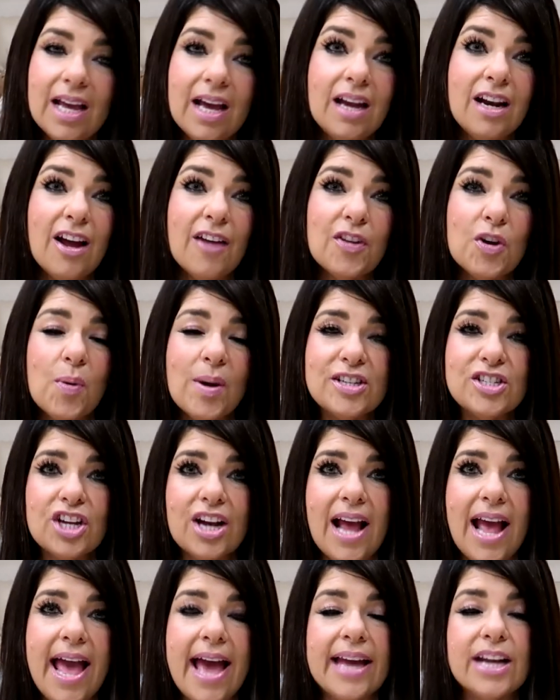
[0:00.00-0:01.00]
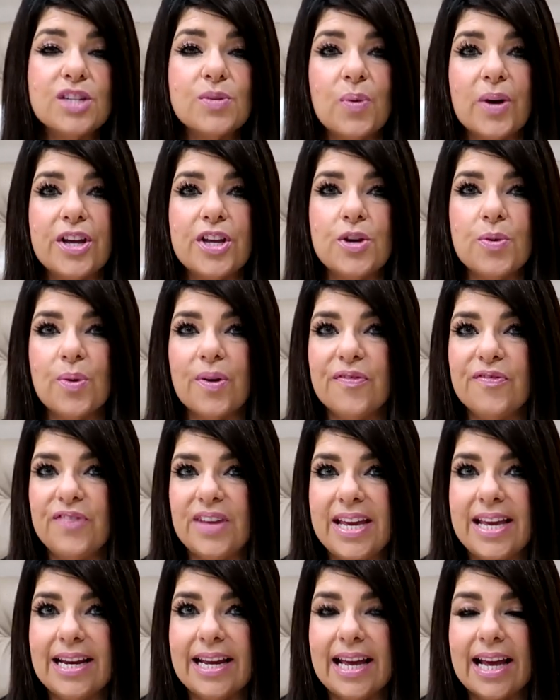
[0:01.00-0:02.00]
Another question I had is what you were
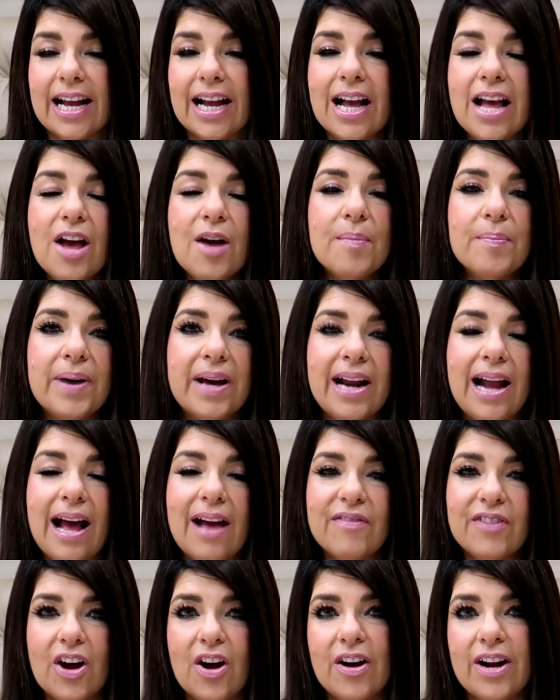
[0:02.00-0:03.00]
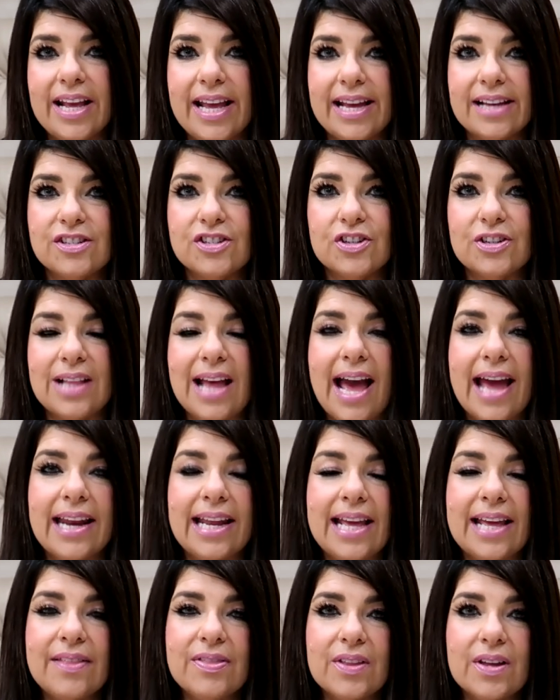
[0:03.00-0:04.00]
feeding, but I've already answered
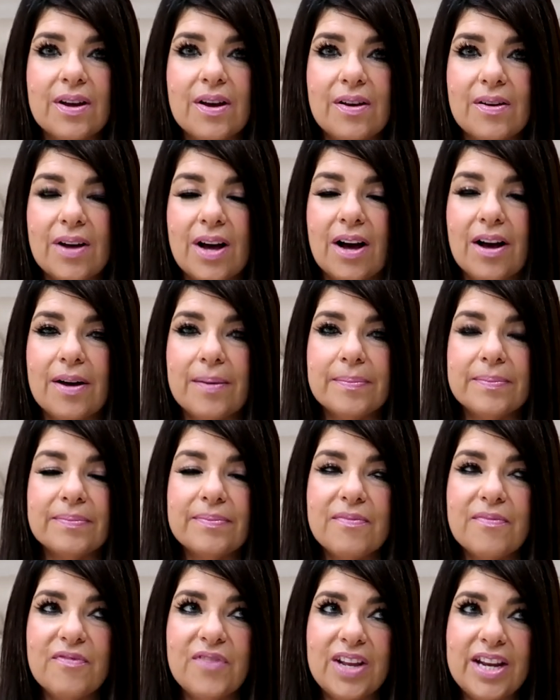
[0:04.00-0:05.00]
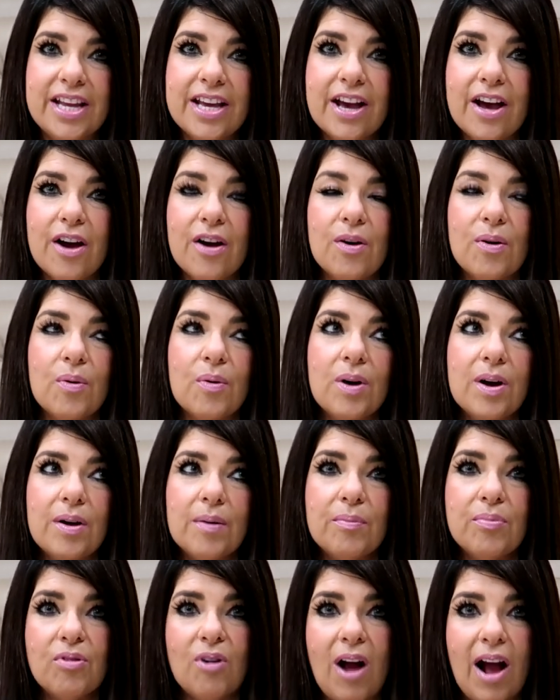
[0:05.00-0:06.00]
that in the video
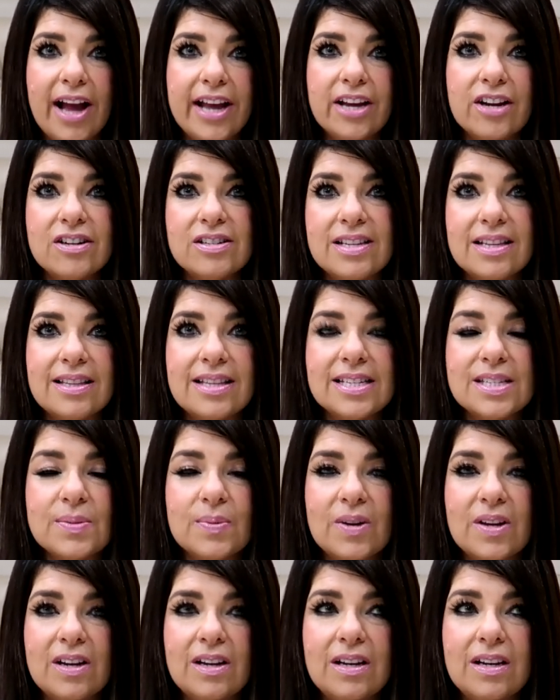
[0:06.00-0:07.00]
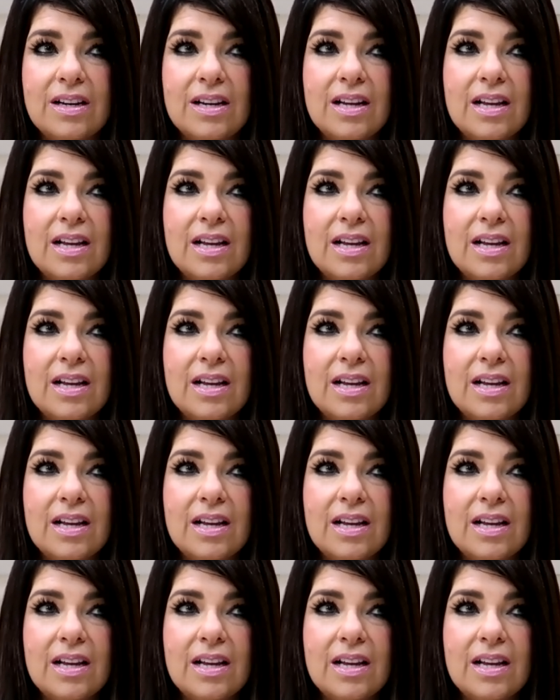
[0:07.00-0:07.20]
prior to this one.